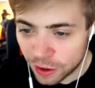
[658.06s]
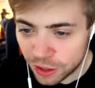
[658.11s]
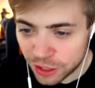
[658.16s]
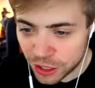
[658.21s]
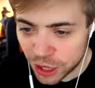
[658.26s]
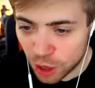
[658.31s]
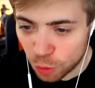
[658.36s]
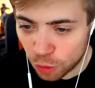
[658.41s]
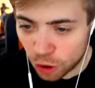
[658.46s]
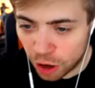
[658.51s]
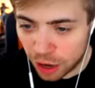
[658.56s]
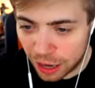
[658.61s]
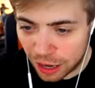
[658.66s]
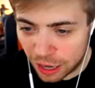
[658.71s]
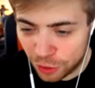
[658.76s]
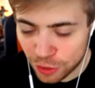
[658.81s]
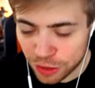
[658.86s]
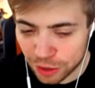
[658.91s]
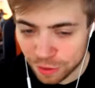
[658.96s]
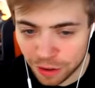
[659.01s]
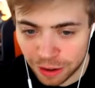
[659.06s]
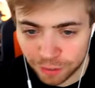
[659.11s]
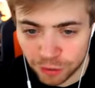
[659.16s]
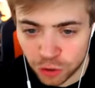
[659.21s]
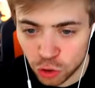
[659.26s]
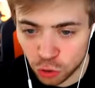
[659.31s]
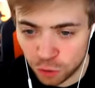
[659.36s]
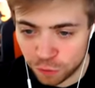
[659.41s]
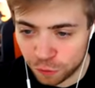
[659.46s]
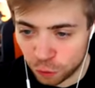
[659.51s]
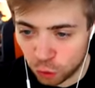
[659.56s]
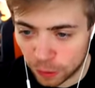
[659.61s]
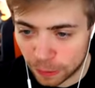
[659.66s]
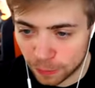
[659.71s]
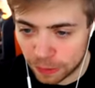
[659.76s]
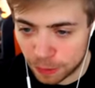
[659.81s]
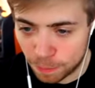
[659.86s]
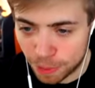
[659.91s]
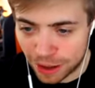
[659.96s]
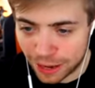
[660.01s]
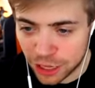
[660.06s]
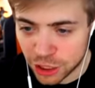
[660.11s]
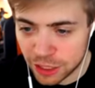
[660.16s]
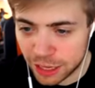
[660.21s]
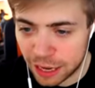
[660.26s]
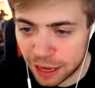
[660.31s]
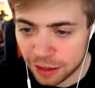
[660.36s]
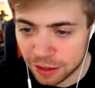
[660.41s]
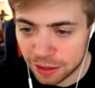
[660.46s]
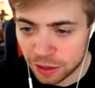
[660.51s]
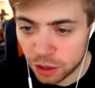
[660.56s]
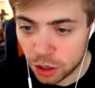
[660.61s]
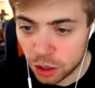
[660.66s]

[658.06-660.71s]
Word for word: You know what? I think I'm going to have to join forces with the Banished here.